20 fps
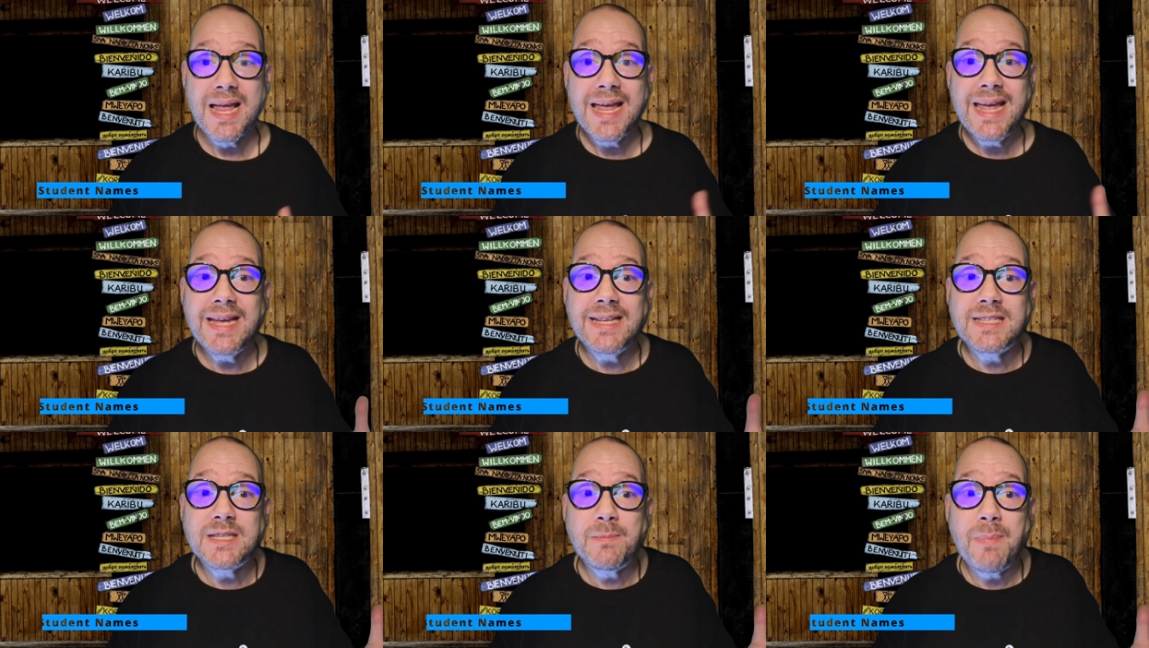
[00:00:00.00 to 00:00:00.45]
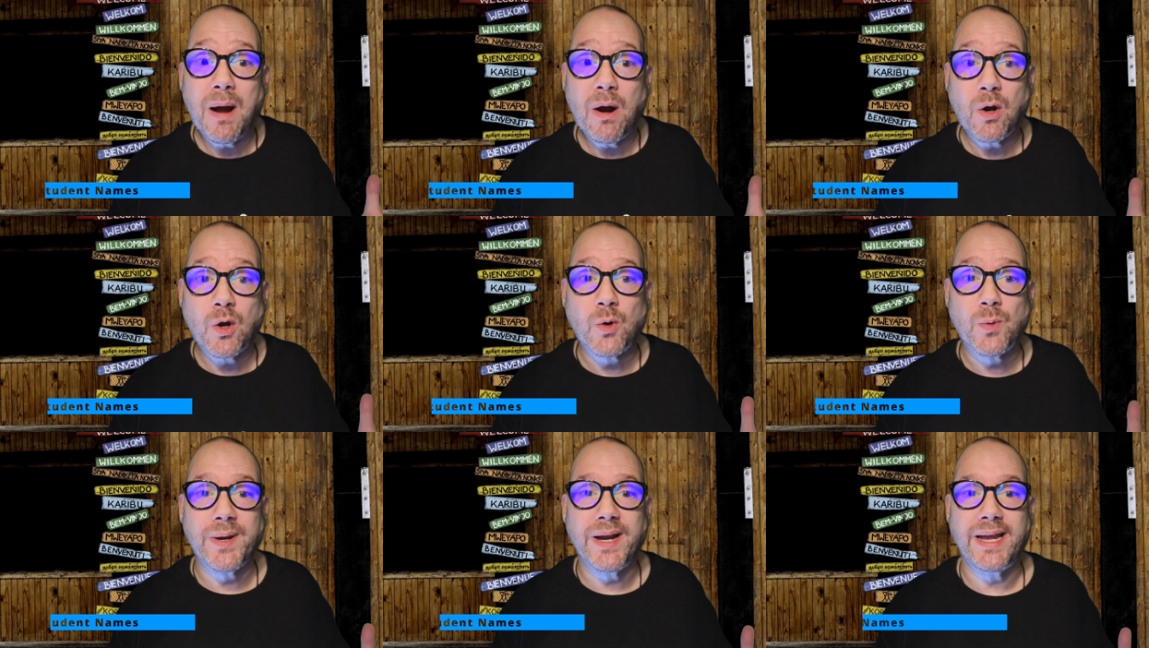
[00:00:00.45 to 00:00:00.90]
it's
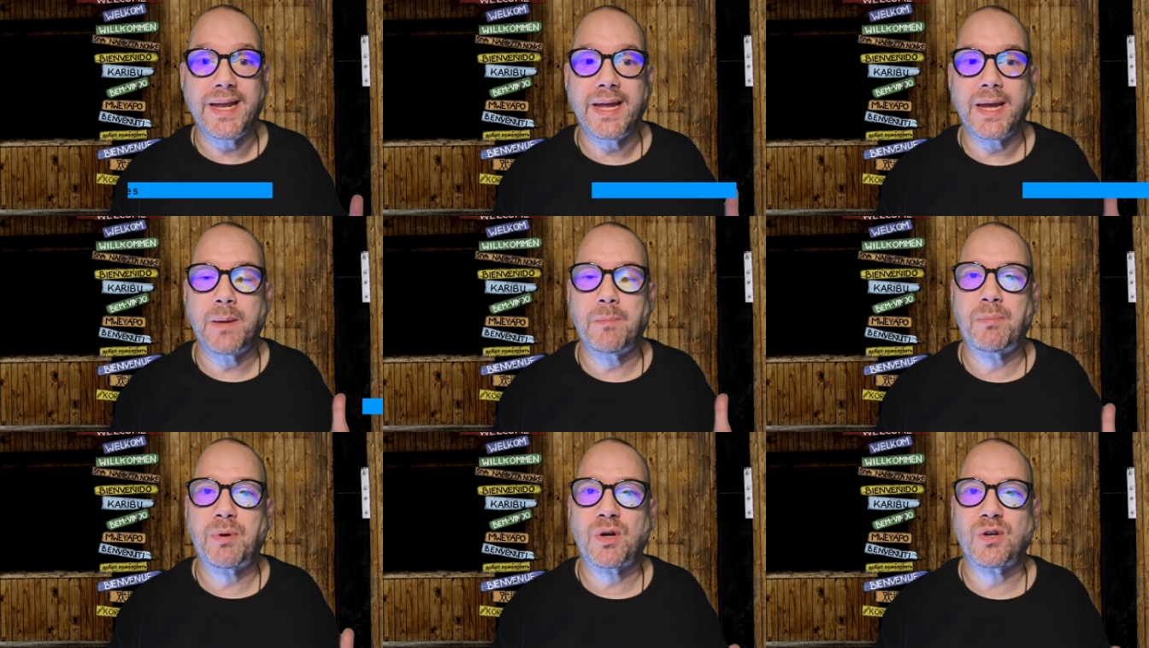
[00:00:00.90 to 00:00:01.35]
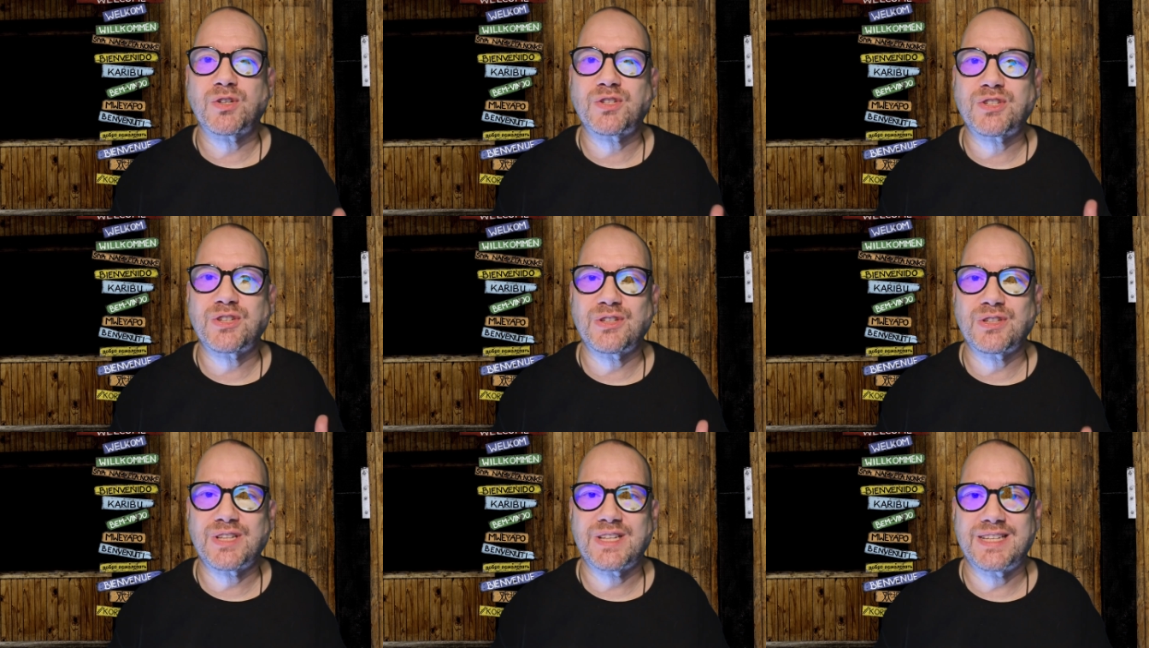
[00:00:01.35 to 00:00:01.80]
about creating a
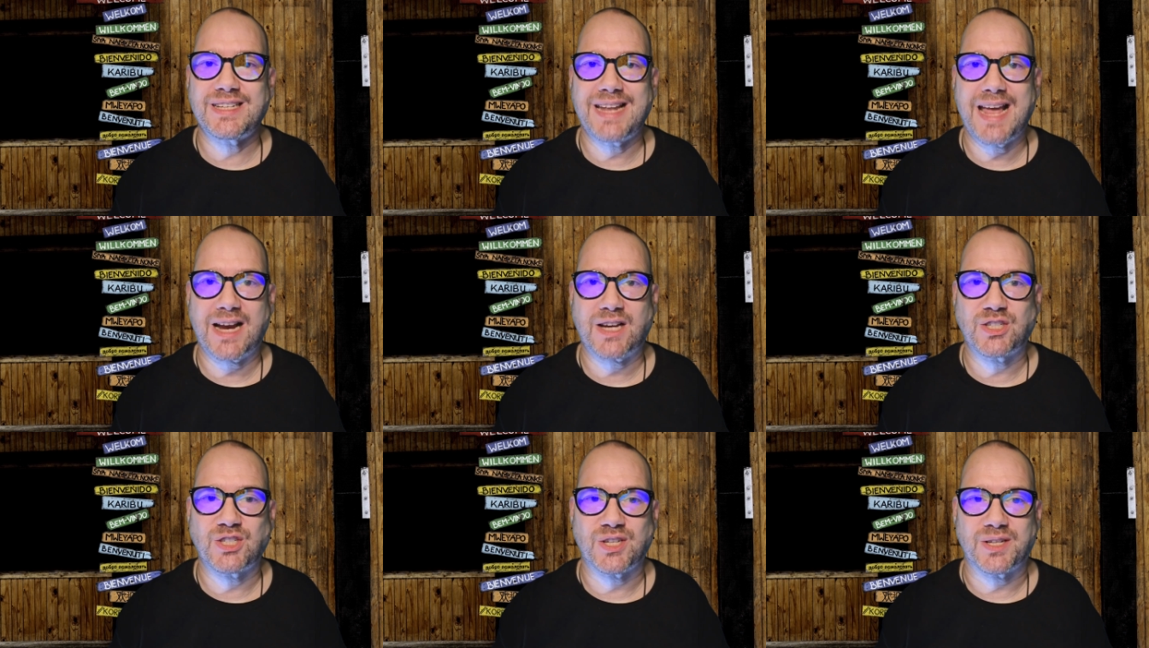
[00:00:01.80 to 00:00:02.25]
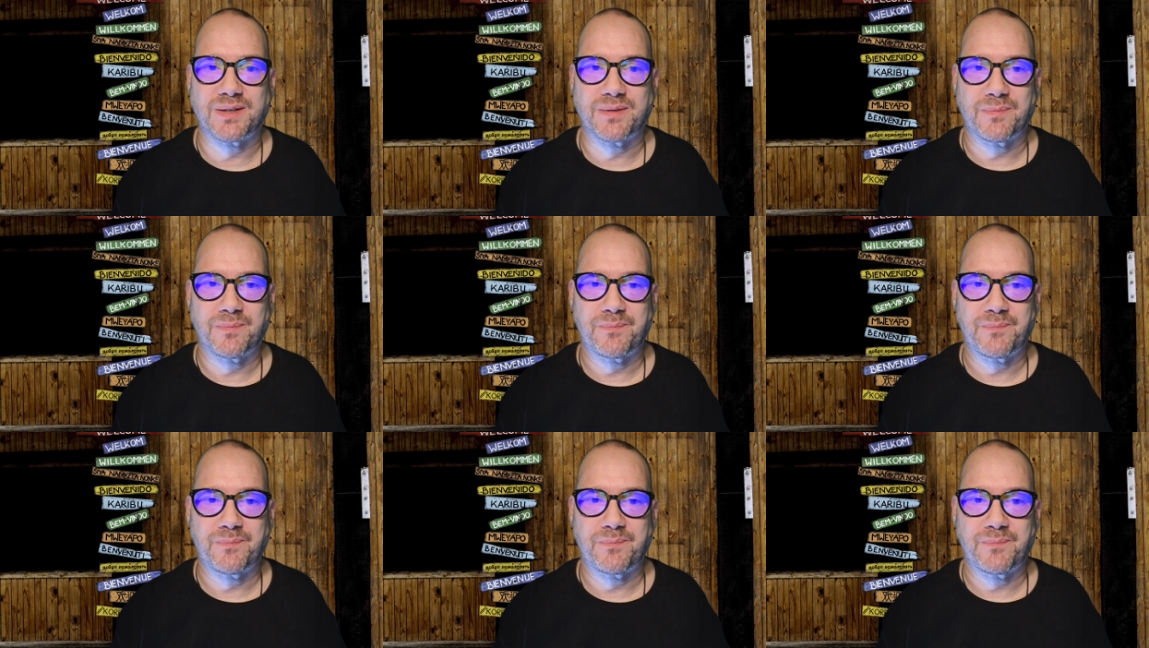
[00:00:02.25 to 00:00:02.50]
personal connection.